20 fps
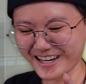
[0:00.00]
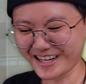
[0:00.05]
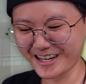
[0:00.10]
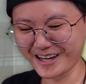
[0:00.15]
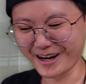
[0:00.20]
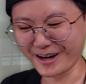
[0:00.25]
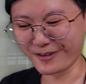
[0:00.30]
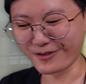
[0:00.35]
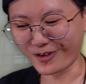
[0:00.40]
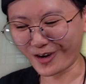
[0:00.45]

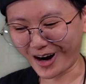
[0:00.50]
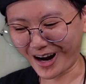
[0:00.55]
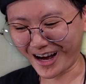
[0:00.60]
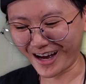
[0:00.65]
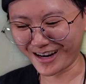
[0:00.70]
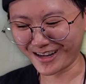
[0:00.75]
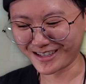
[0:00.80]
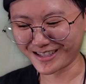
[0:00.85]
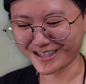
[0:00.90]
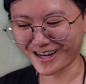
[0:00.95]
Good for
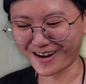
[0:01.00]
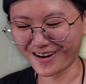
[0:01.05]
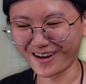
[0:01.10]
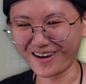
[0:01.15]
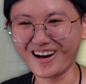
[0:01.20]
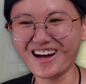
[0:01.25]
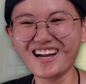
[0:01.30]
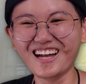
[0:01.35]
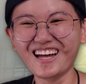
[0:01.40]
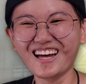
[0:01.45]

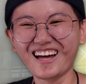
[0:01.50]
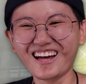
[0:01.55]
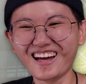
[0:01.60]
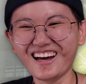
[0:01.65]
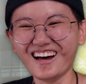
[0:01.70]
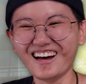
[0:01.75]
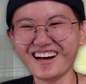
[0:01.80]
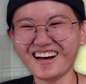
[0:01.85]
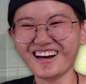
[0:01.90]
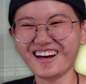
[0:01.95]
Hanazono.
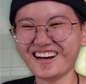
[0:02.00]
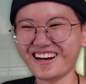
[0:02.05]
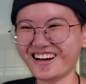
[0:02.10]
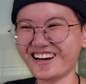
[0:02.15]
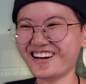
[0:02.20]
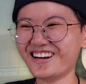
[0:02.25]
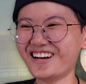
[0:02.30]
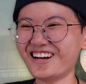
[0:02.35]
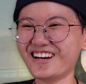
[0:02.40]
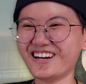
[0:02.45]

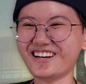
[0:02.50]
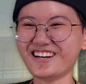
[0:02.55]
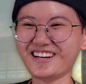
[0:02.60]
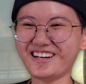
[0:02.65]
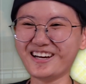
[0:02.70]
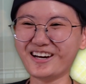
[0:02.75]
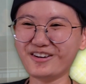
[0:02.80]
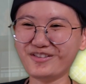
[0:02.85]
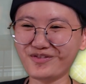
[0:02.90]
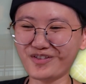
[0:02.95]

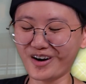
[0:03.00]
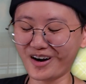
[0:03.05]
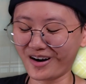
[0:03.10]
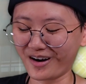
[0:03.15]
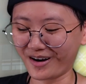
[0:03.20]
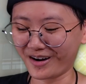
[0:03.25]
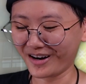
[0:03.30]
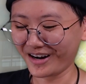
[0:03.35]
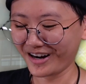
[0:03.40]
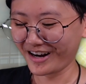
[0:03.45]
Good for
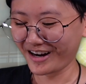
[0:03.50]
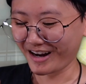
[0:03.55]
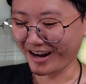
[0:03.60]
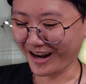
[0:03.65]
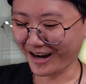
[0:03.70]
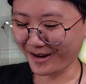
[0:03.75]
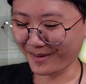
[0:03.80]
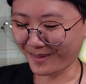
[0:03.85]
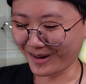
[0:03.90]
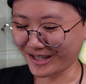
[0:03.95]
her.
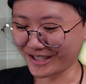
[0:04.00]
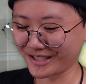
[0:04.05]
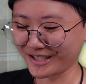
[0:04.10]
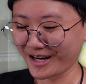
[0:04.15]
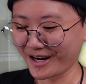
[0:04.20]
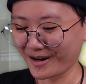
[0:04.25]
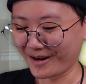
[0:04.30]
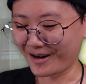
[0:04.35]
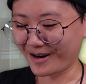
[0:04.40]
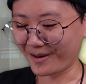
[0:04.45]
Anyways,
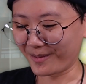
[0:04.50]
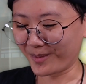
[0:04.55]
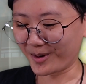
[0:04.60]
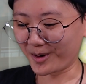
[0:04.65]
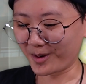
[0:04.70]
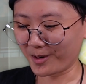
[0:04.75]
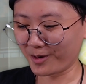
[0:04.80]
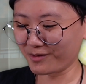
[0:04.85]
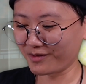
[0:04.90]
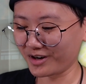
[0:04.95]

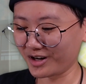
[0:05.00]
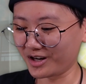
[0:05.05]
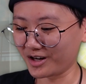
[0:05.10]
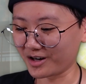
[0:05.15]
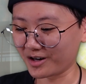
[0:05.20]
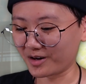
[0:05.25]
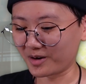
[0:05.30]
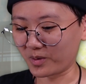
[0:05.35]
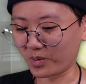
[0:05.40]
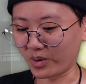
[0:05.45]
we're over
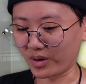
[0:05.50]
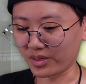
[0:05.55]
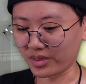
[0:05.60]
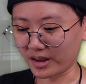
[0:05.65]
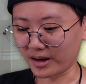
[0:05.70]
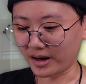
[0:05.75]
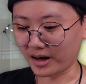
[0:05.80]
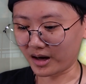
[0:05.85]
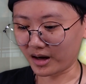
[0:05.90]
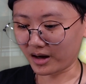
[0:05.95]
here with,
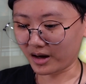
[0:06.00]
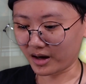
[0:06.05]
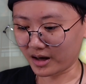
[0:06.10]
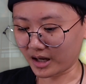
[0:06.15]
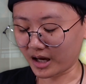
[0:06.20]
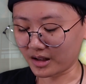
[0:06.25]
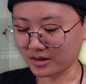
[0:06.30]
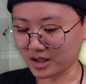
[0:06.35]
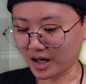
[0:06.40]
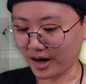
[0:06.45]

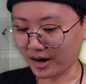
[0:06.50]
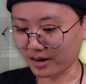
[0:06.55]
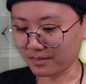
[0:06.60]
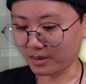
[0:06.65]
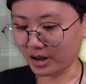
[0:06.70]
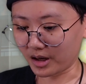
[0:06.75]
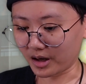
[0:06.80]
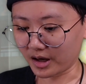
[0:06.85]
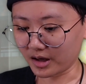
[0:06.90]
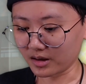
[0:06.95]
again,
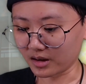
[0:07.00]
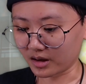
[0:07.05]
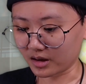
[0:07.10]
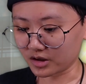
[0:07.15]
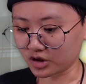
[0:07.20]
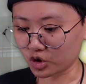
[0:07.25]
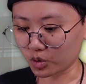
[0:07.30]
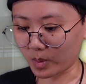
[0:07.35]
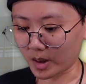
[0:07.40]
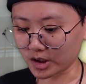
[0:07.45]
Takamine,
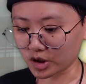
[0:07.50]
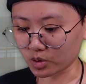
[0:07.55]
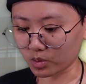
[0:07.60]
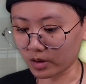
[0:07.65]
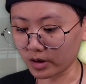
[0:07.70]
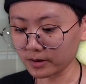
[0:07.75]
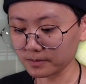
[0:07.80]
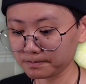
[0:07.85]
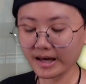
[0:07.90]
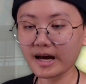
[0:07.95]
the
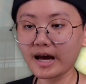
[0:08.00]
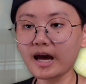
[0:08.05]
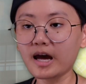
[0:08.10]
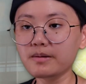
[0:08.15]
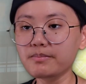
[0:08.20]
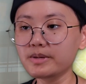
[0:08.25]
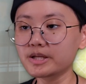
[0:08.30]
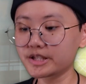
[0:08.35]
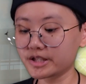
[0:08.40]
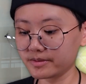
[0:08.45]
treasurer.
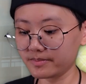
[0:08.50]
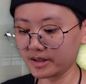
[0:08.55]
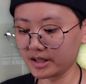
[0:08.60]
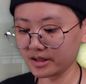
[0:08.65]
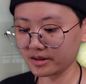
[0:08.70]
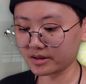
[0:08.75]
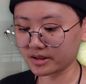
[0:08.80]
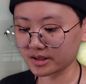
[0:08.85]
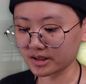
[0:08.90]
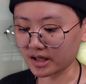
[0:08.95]
And
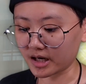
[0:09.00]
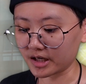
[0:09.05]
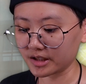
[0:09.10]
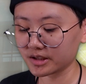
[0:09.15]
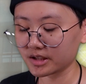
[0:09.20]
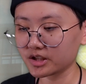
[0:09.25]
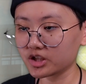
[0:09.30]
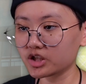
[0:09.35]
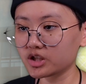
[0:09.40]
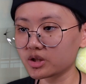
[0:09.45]
Mitsumi
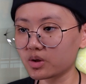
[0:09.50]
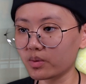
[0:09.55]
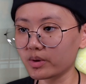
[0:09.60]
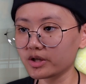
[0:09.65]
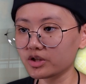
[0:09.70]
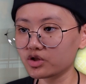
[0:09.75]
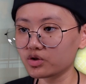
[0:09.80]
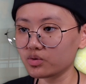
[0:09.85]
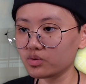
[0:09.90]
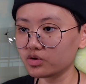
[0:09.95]
decides that she's
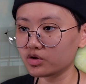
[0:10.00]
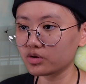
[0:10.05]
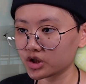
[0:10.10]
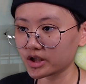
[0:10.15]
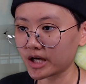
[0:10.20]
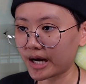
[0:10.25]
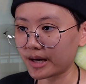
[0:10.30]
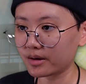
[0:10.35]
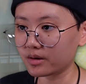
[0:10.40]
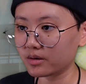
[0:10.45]
going to
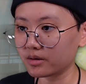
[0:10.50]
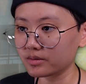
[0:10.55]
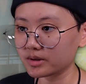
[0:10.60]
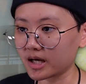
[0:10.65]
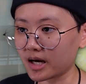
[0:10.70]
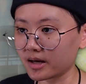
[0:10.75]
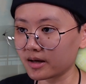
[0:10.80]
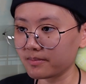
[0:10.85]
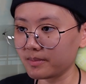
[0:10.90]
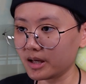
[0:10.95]
shadow
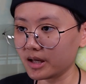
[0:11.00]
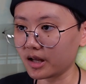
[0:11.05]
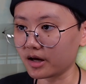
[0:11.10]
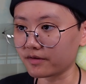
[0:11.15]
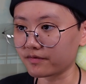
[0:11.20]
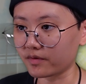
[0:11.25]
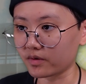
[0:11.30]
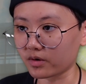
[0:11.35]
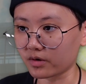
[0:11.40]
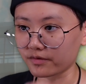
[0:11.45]

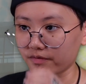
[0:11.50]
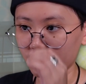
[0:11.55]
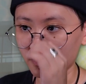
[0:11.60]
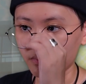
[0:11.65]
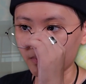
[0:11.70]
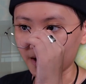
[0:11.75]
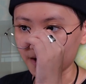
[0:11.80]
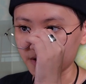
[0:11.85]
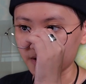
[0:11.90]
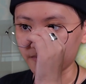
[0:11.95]
Takamine for the
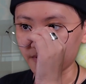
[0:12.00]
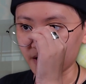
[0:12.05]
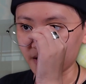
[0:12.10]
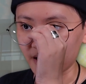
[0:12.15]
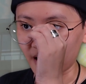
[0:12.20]
rest of the